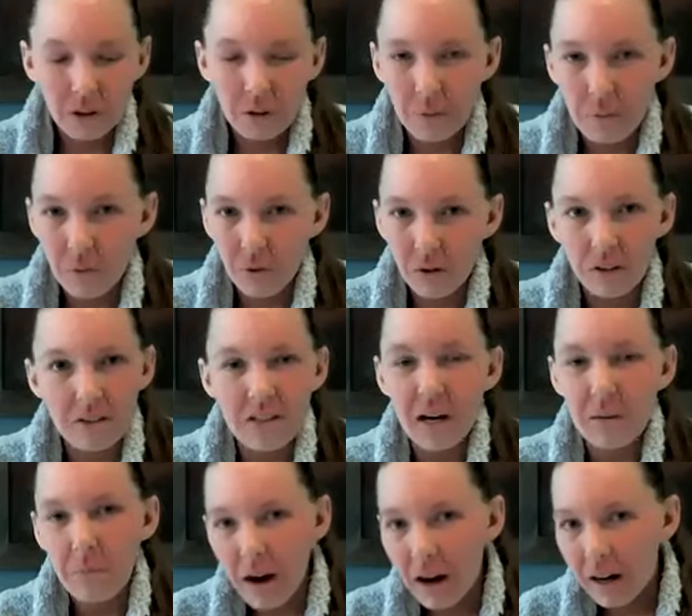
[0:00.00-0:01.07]
a little bit more of the
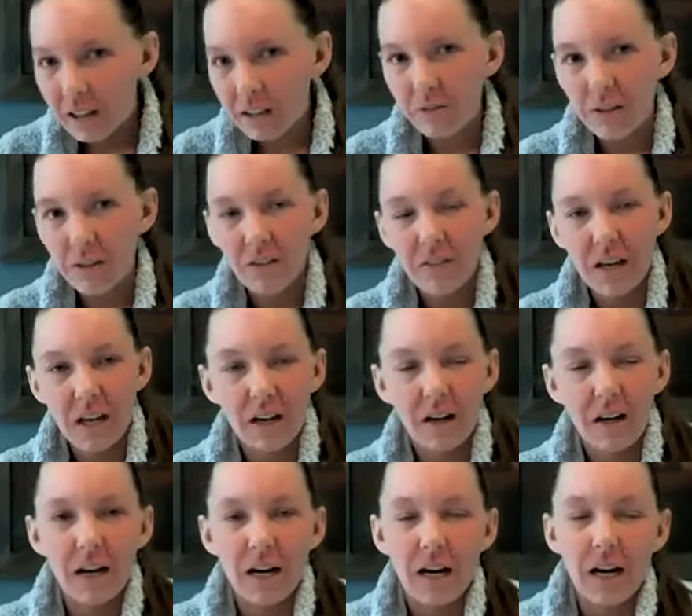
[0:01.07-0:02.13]
typography of the
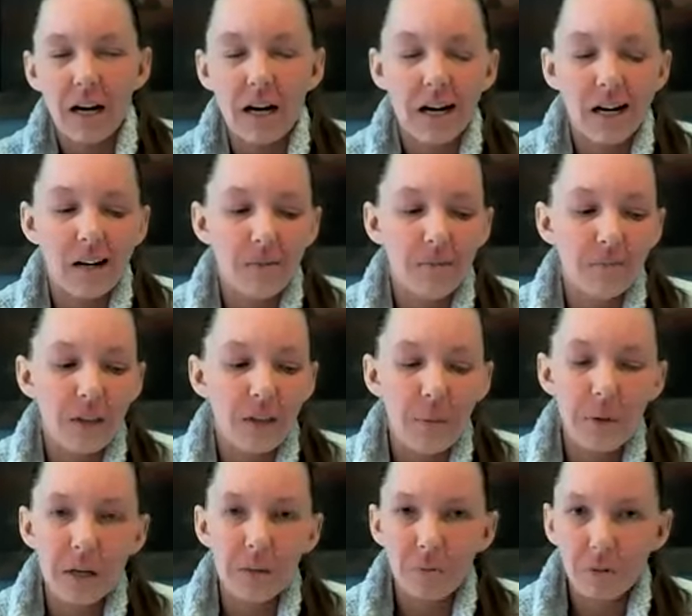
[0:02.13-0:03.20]
area. How
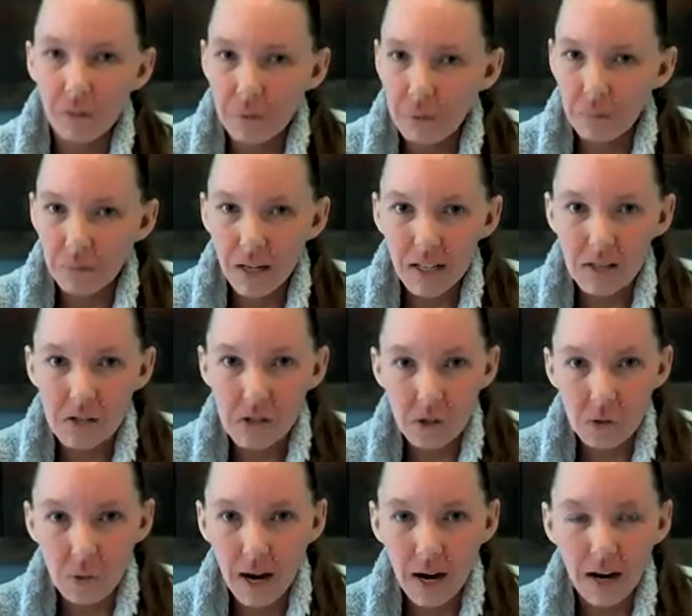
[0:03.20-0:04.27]
many premium lots do
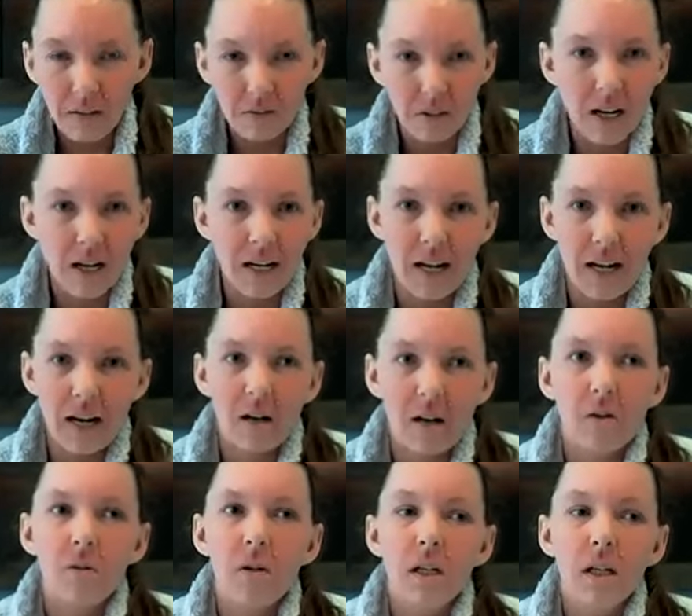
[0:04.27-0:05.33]
you have right
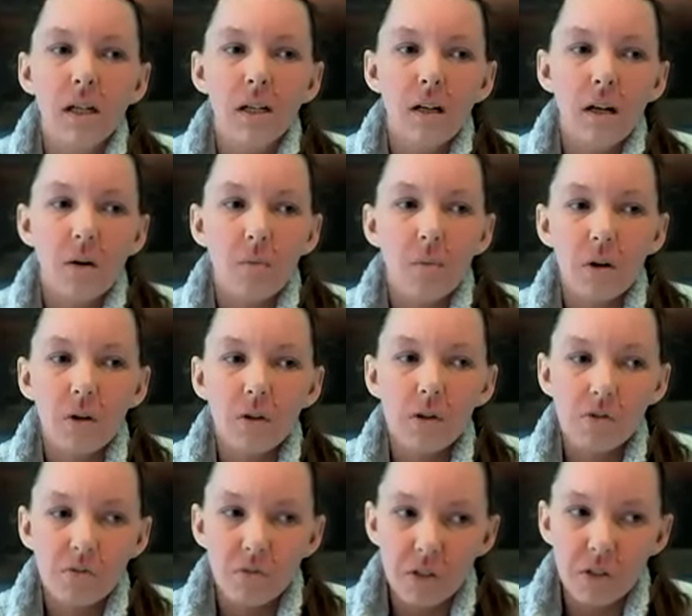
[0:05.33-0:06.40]
now? What do
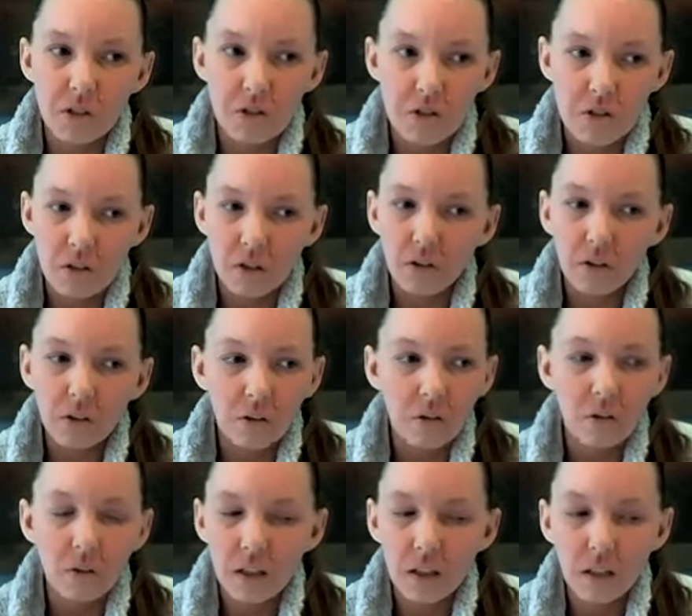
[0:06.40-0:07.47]
those features
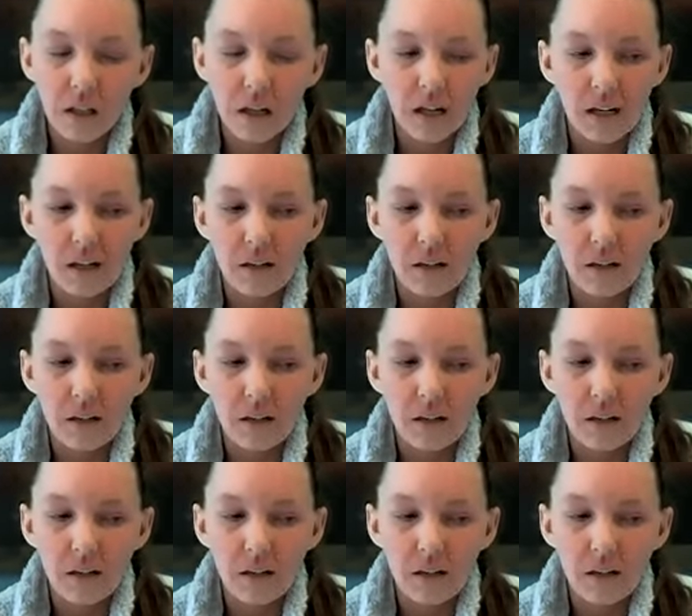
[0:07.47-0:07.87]
include? And